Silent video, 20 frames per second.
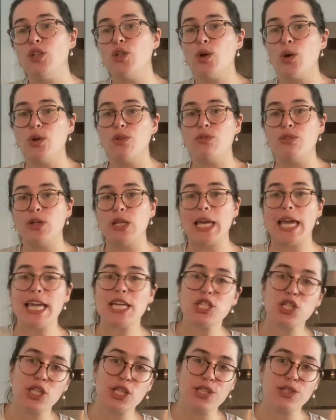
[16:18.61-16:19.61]

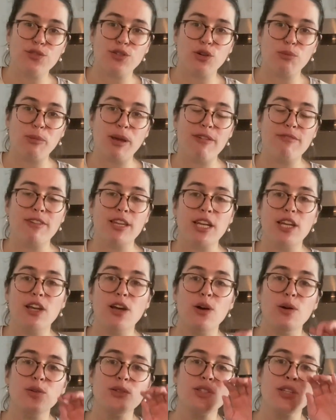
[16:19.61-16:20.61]
notifications for my
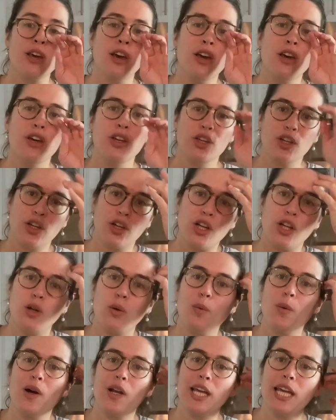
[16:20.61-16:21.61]
videos, you're gonna
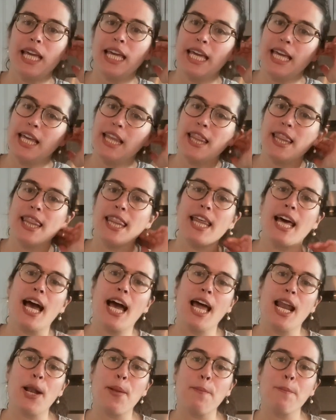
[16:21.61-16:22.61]
wanna hit
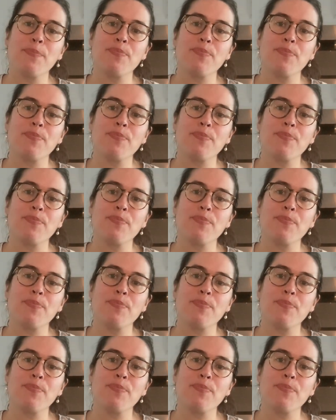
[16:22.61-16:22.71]
that